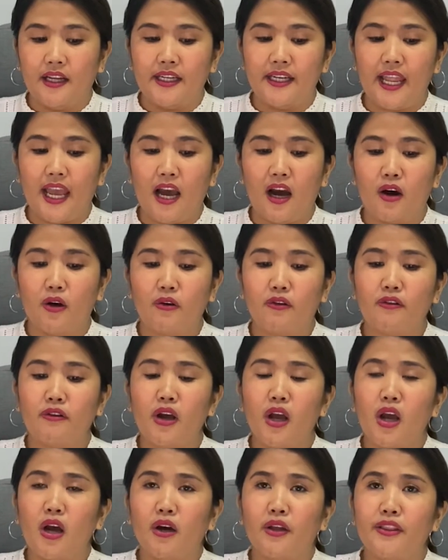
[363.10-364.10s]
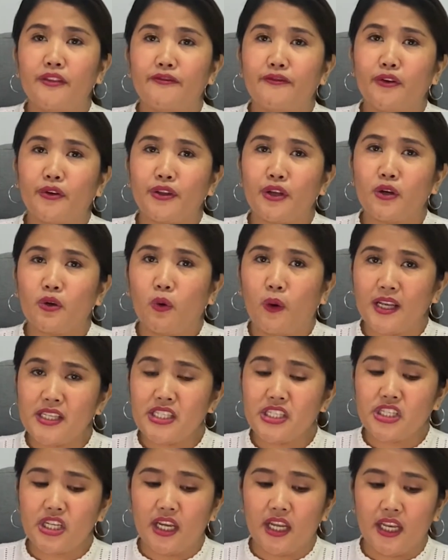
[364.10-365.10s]
Now, for the
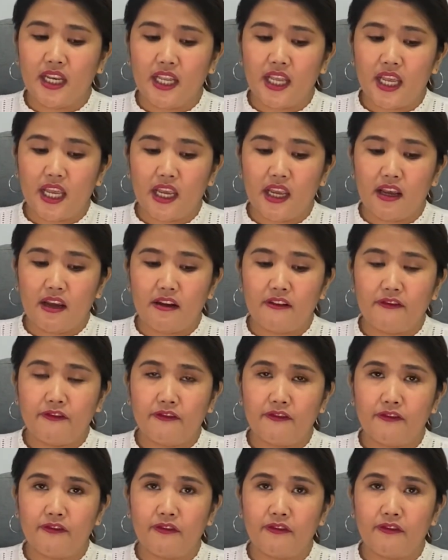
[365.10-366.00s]
question if